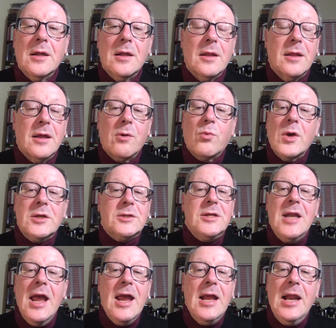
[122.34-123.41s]
There was
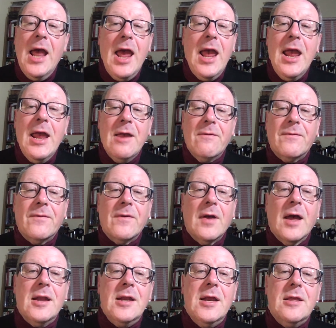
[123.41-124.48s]
nae lave
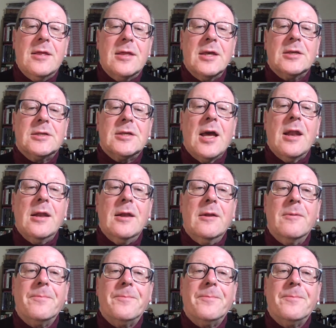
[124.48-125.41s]
aneath the sun.